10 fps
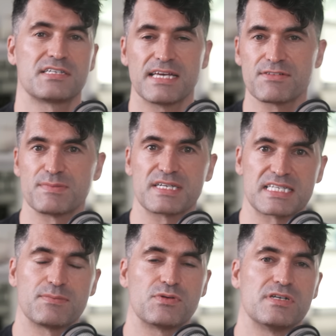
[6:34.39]
to give some
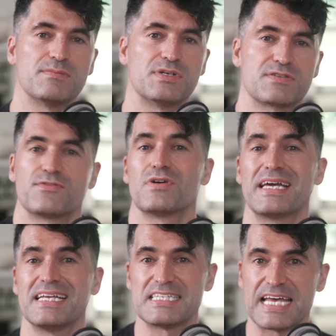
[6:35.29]
example numbers, for
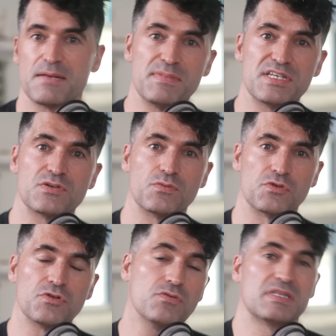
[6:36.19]
a 10 meter
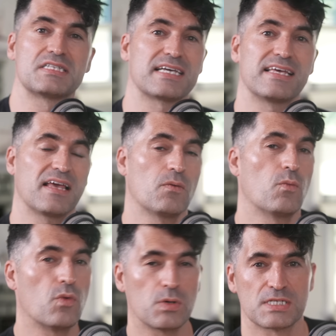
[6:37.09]
wall with say a
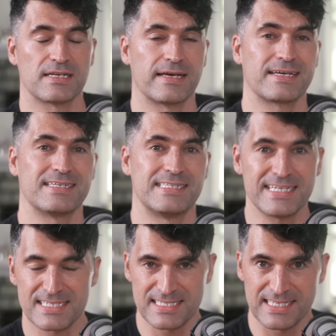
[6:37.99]
water-like
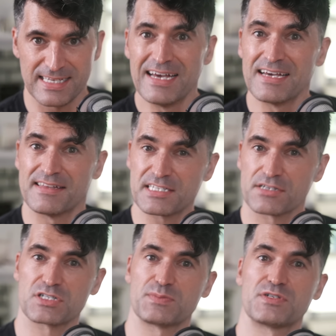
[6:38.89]
density, this
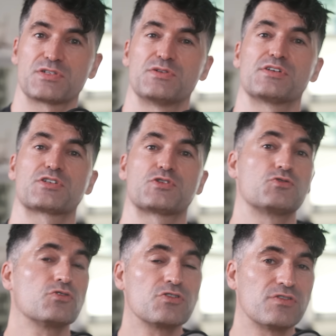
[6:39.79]
corresponds to an
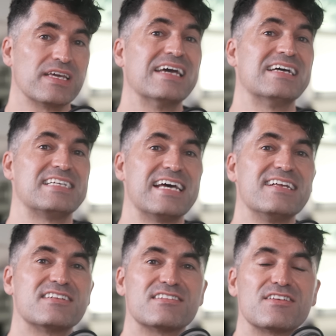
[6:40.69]
extraordinary 10
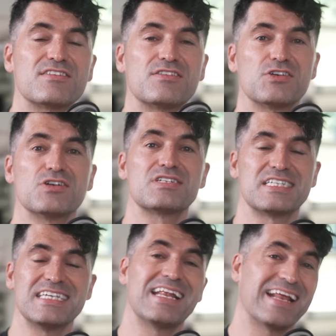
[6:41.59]
to the
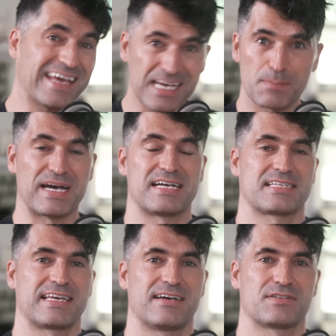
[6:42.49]
13
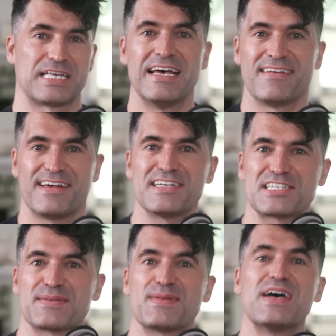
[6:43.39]
gigapascals. That is
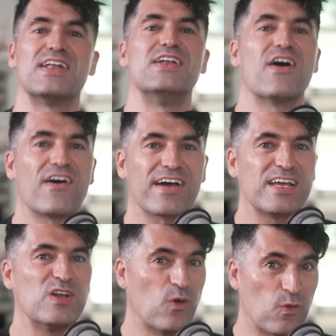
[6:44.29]
some
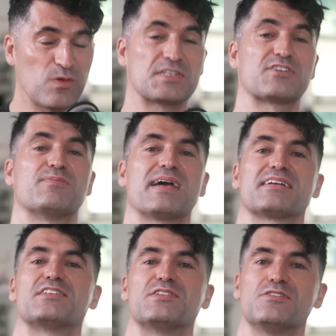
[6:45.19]
nine orders of
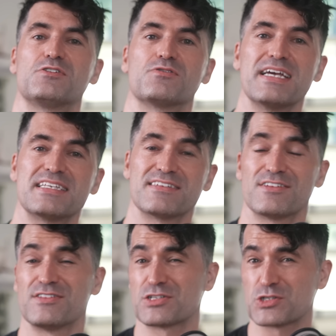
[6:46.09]
magnitude greater
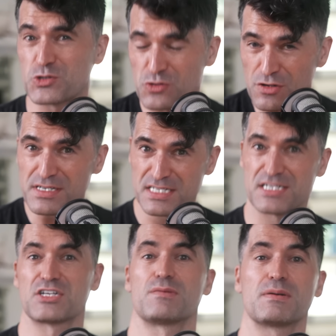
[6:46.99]
than the strongest
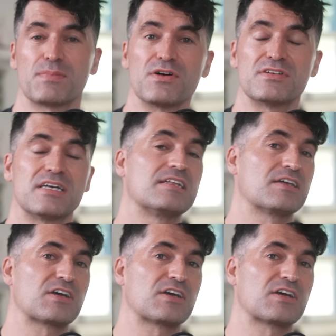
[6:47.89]
atomic bond, the